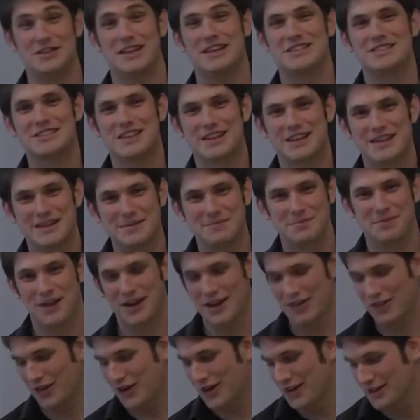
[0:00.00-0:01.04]
less time
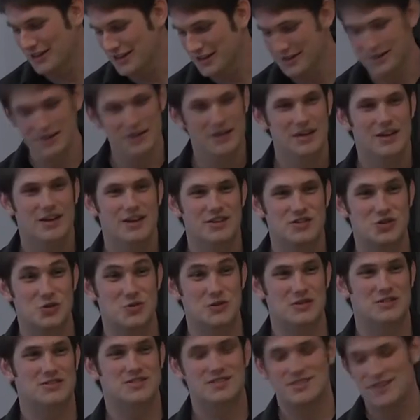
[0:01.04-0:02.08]
than I thought I did.
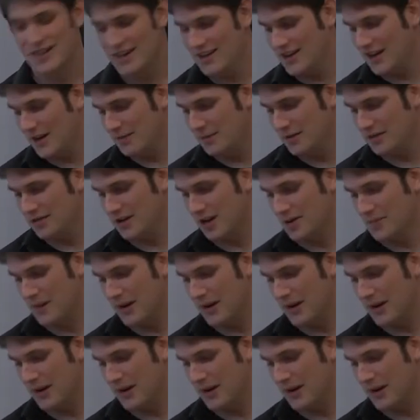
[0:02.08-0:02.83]
So instead, I'm going to talk